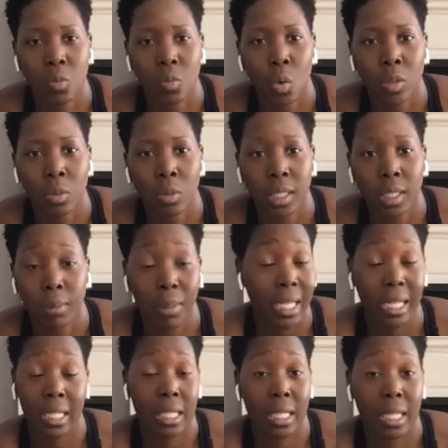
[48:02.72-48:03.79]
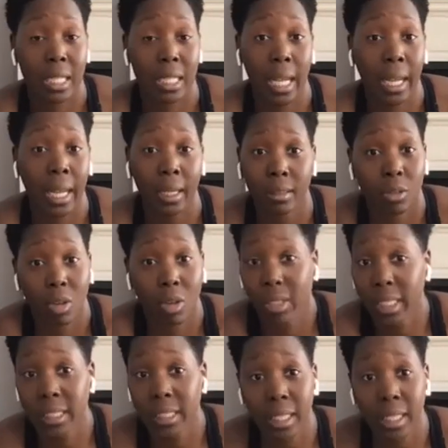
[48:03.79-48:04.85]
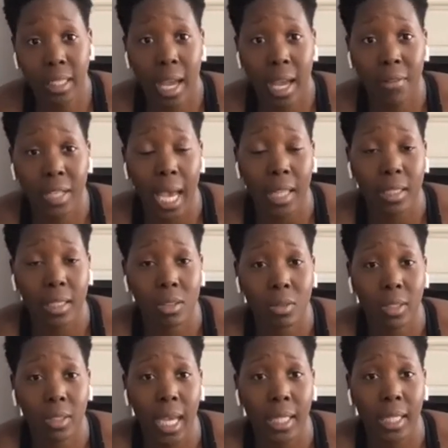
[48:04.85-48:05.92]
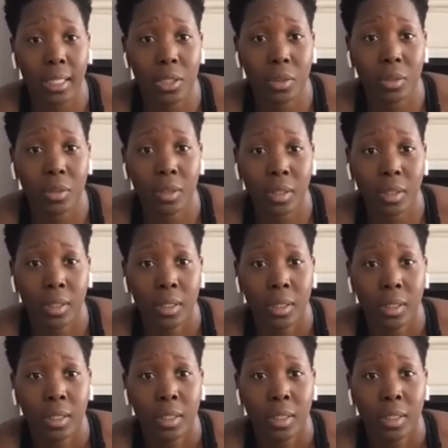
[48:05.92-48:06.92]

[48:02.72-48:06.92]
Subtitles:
to 16 ounces of water with that. By the end of the day, you're gonna get that half a gallon to a gallon in you.